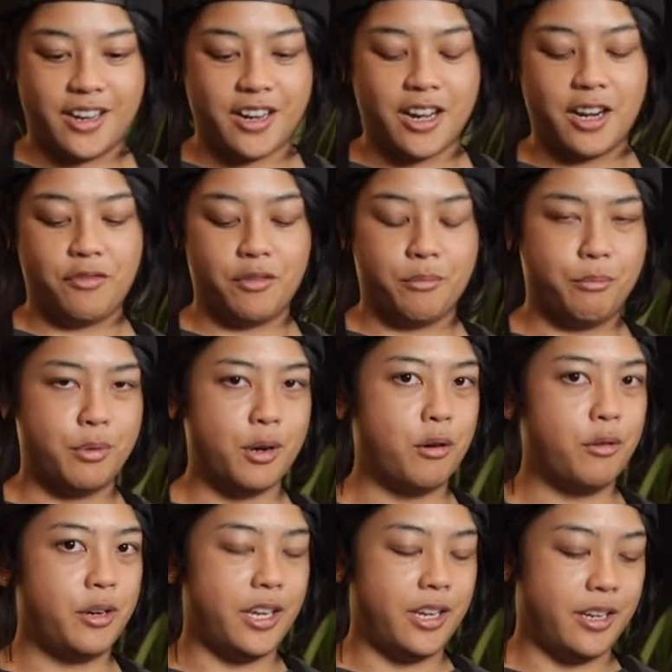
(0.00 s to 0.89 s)
I got it from
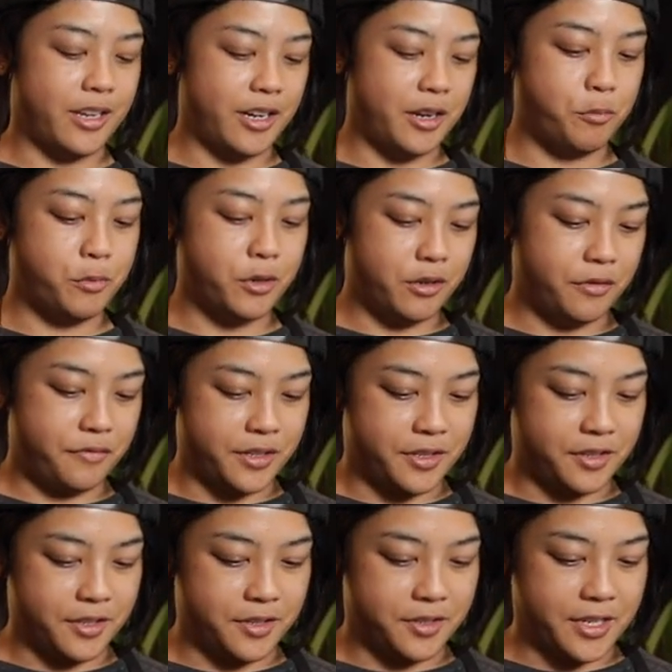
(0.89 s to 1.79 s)
Bodhi, and I wonder if
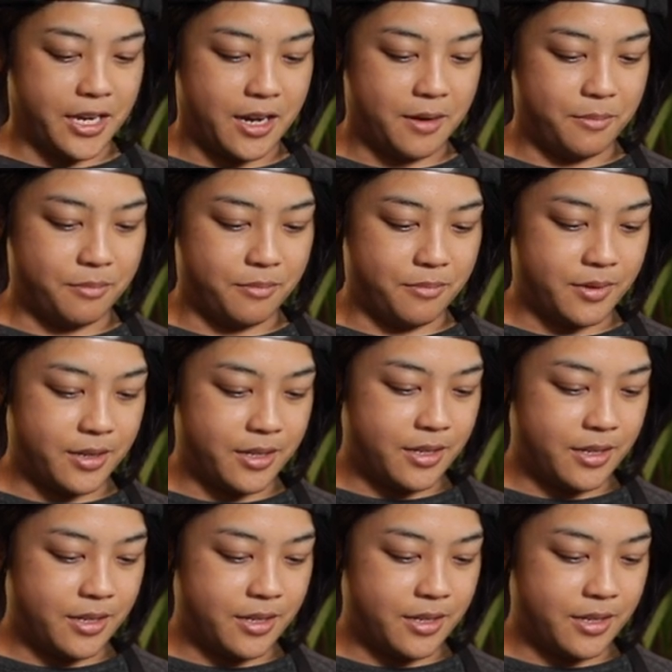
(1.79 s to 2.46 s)
it's the same.